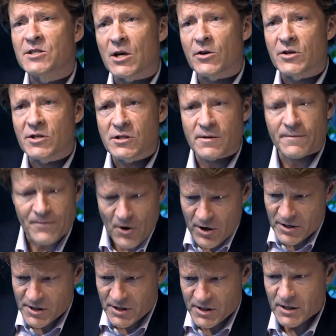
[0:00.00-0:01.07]
so this is a very
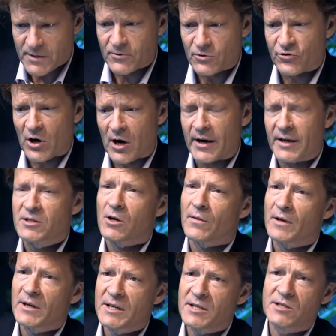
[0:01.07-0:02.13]
successful drug. It's on the
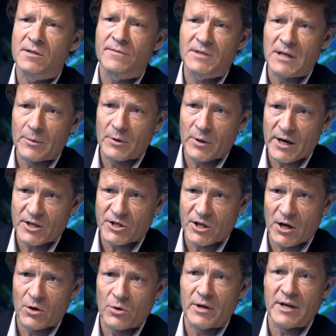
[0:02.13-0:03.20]
list of
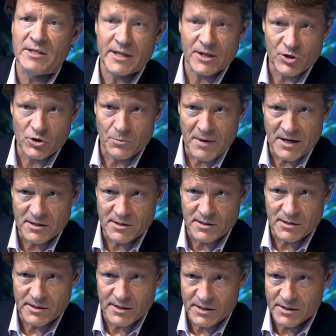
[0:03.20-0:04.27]
WHO essential
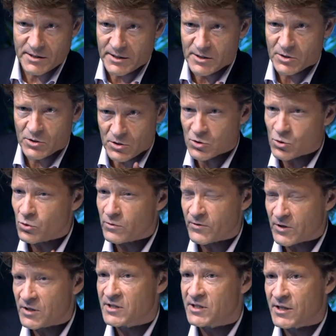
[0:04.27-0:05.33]
medicines. It's sort of
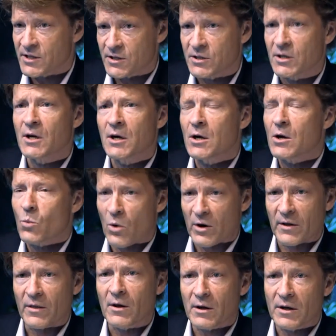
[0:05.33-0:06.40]
considered one
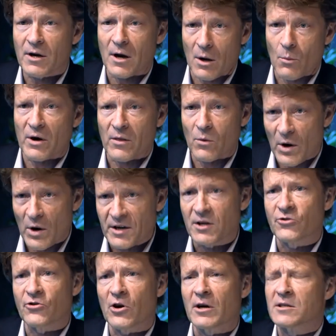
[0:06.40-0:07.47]
of the wonder
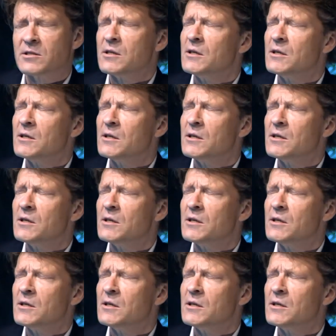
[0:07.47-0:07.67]
drugs.